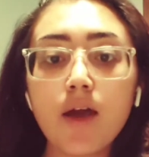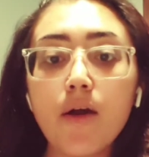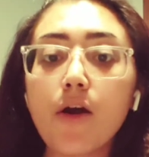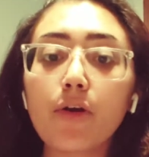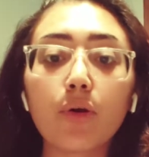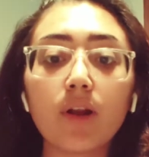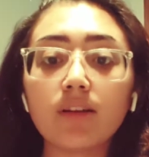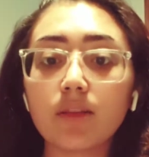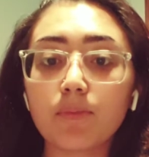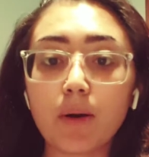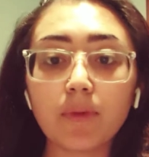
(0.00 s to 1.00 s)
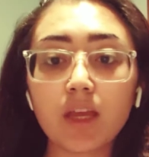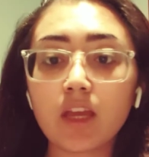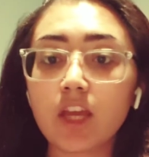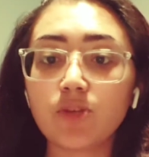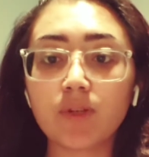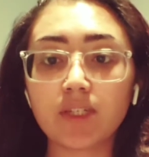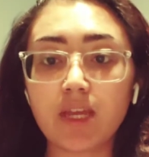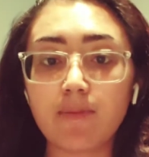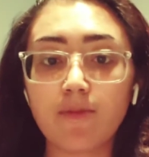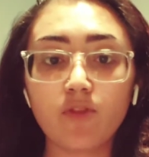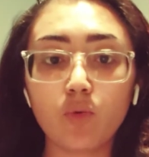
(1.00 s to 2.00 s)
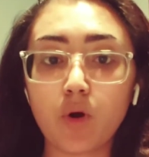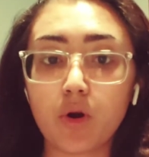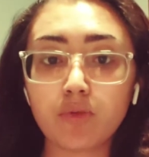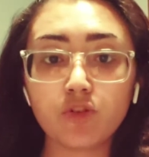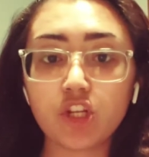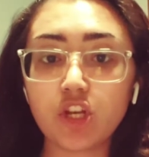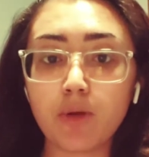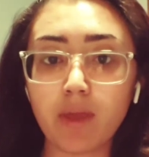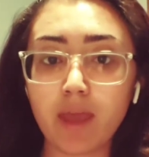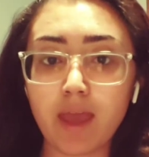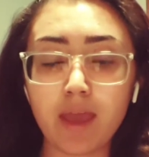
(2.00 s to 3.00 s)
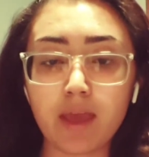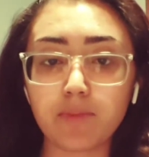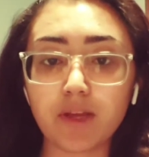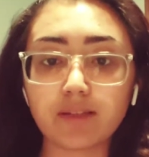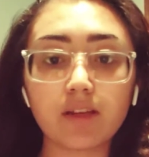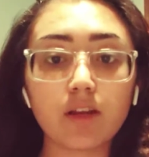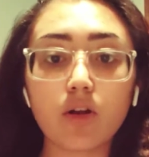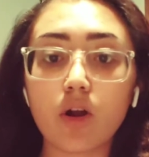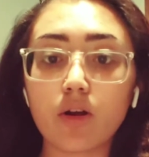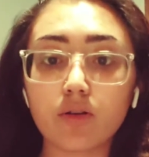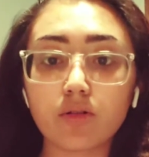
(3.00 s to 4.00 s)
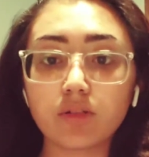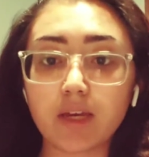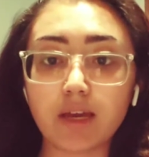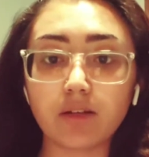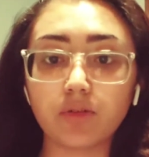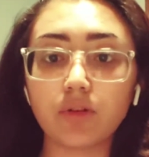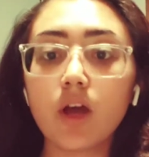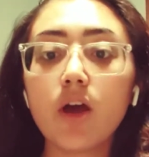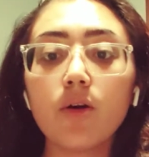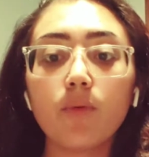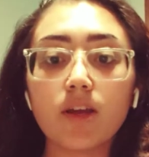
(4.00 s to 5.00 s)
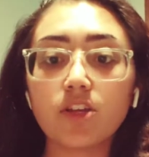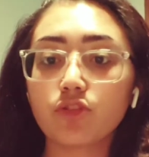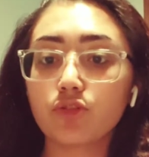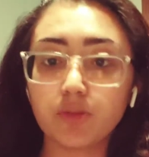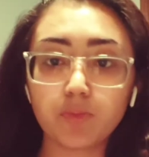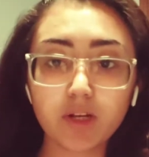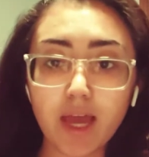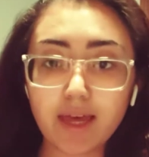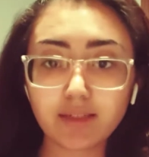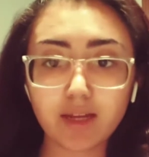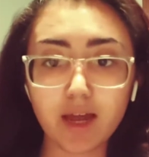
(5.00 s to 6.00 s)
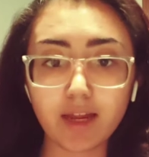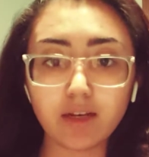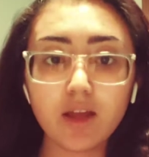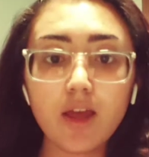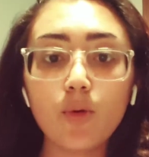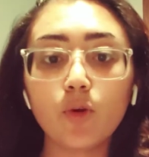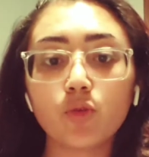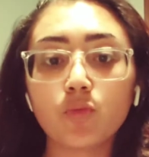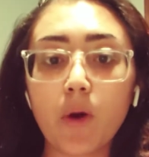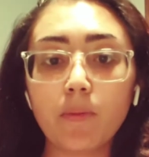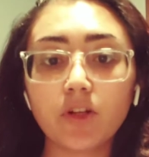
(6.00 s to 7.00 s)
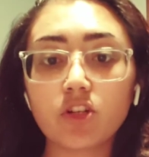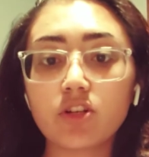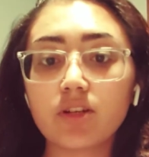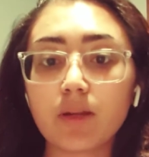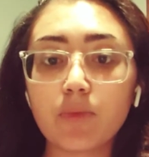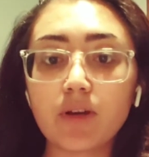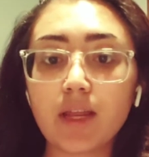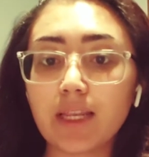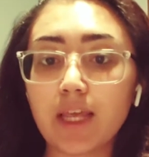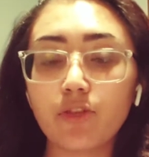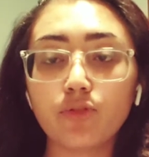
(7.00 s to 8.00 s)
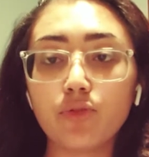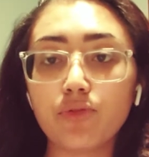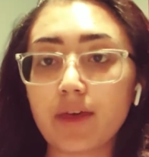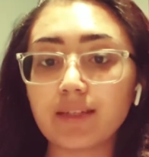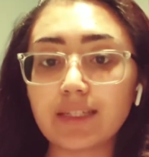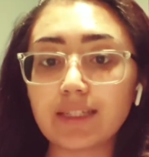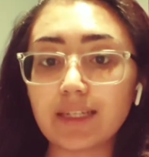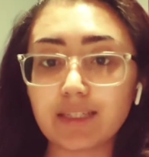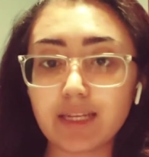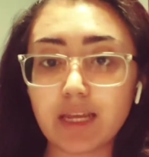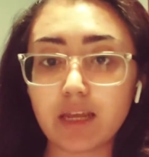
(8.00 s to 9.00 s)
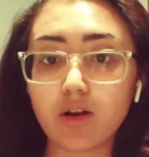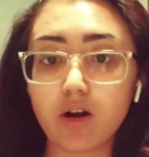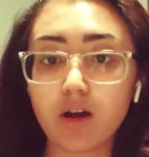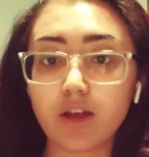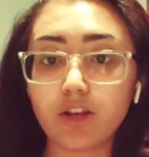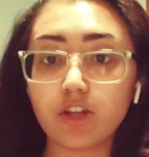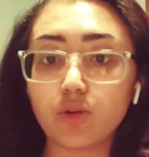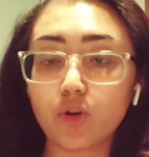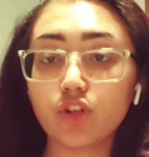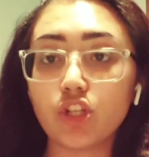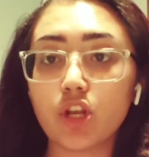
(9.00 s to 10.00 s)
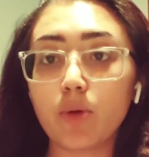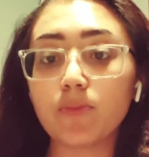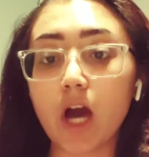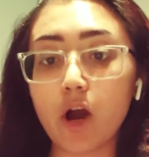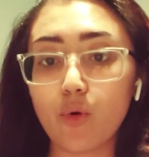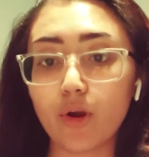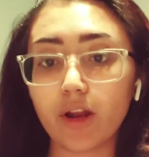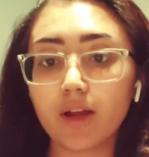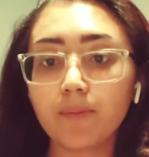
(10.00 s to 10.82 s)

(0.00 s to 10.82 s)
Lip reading: According to the public engagement team of the Wellcome Genome Campus in an article titled "What is CRISPR-Cas9?", which was published on December 19th of 2016 on yourgenome.org,